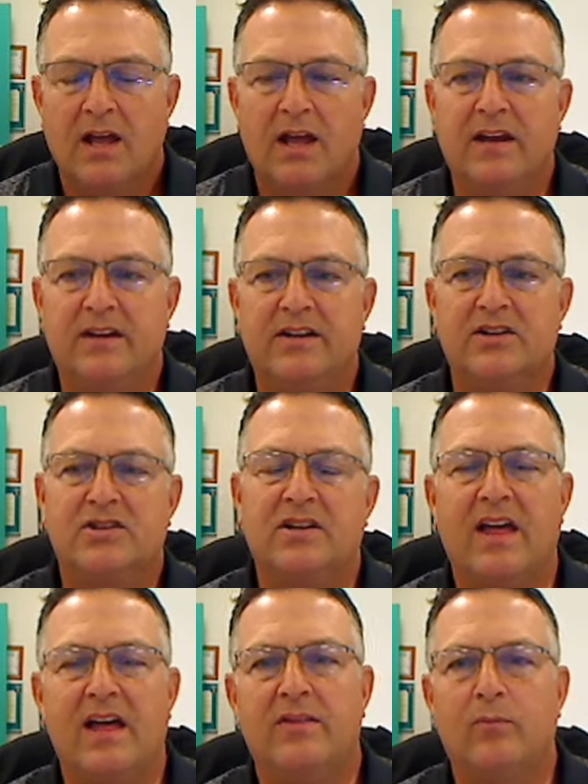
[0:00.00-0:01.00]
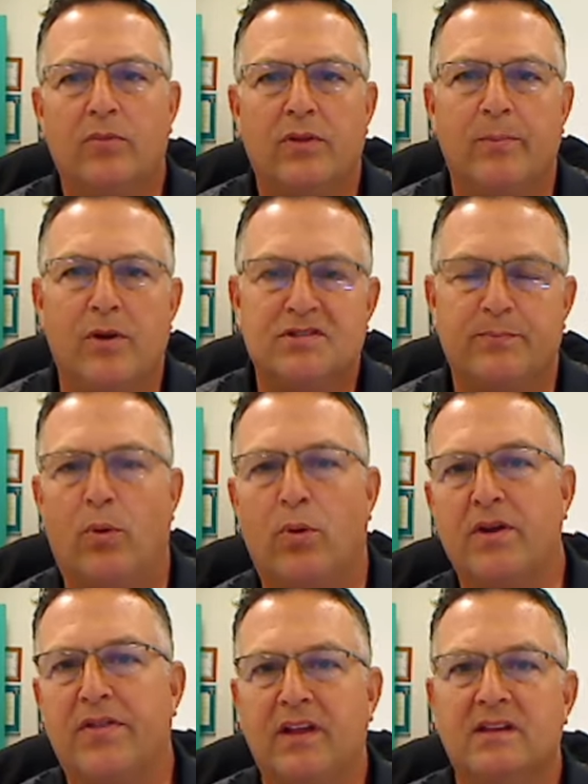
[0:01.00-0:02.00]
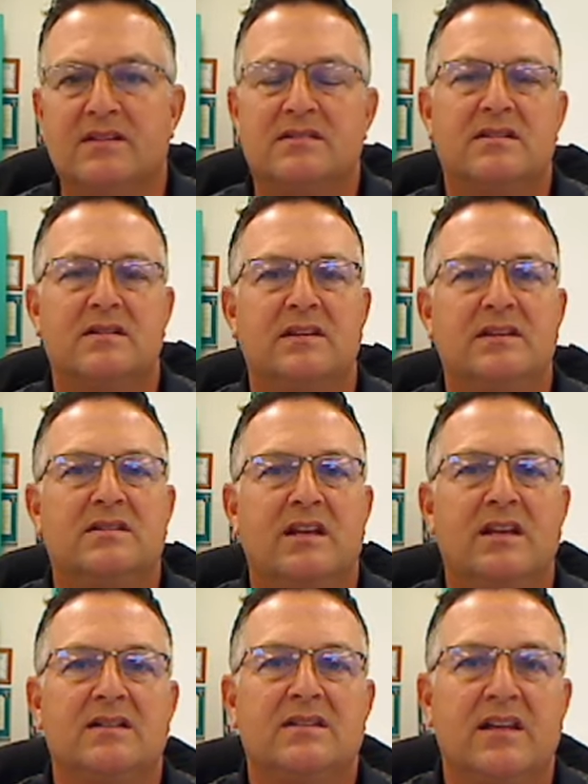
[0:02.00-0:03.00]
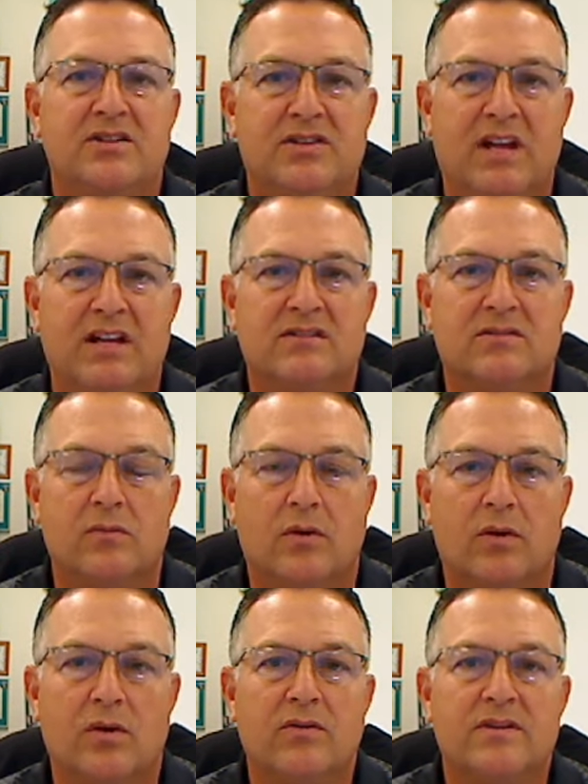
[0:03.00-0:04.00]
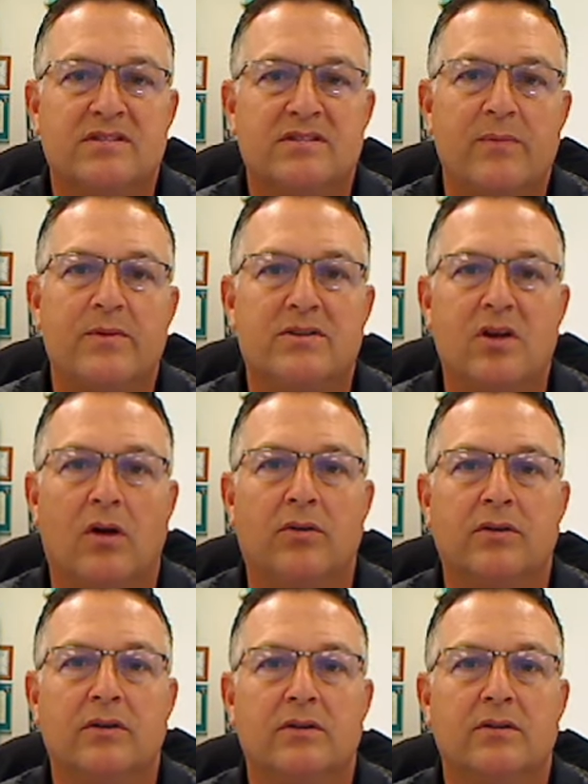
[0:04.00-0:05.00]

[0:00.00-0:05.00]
in addition to that, the most important thing is these kids get a chance to earn the same adult